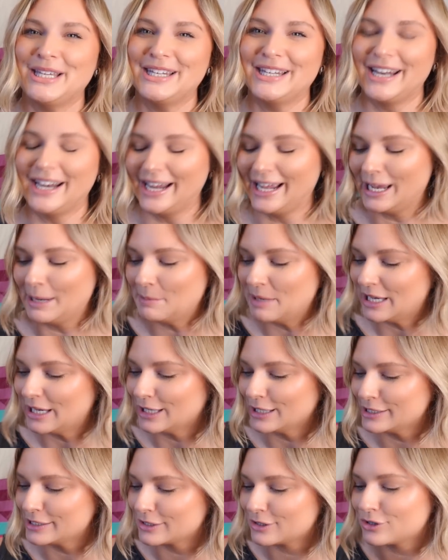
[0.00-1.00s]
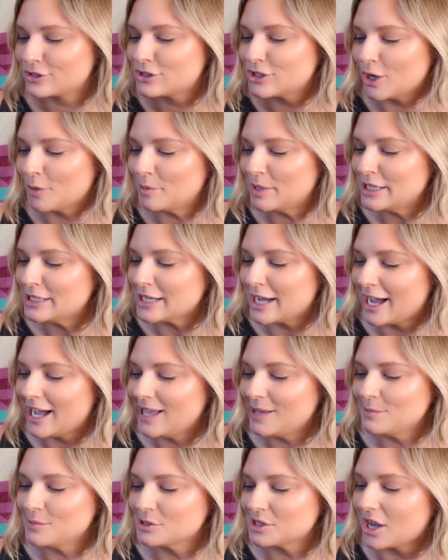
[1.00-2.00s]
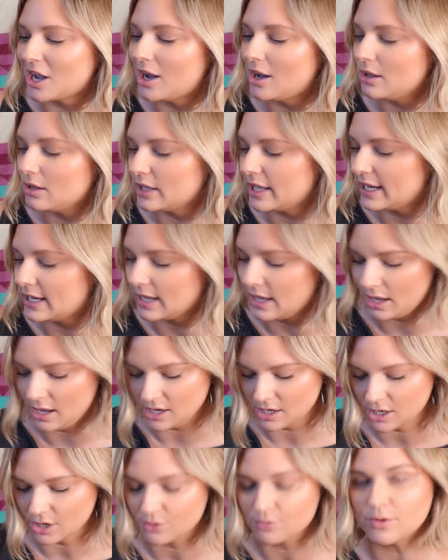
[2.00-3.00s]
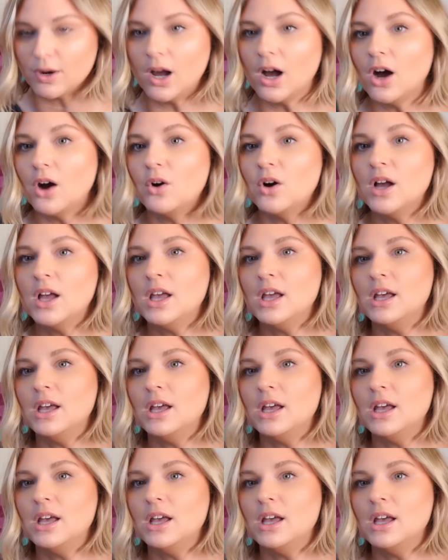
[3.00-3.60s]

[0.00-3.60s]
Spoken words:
knitting because there's so many times I'll like end a row